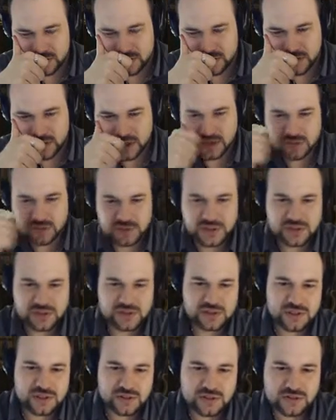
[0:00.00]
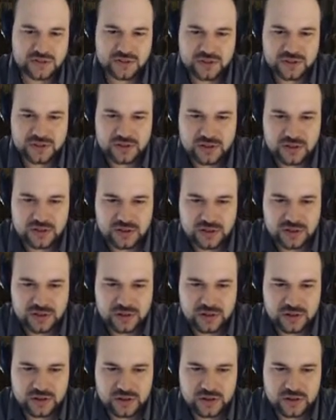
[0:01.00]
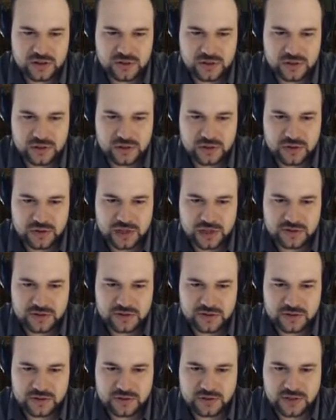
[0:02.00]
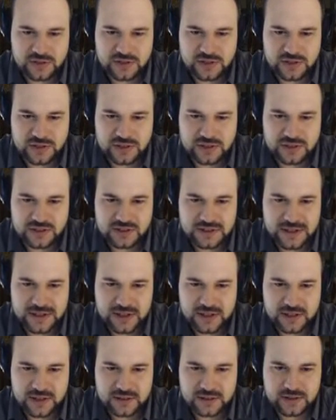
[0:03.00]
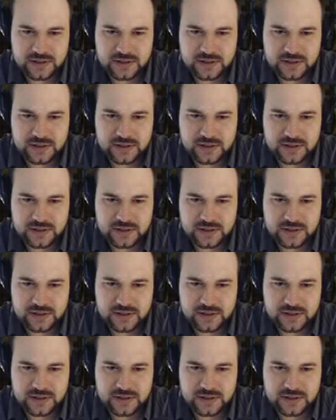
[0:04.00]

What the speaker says: Yeah, makes sense. You don't have to analyze that.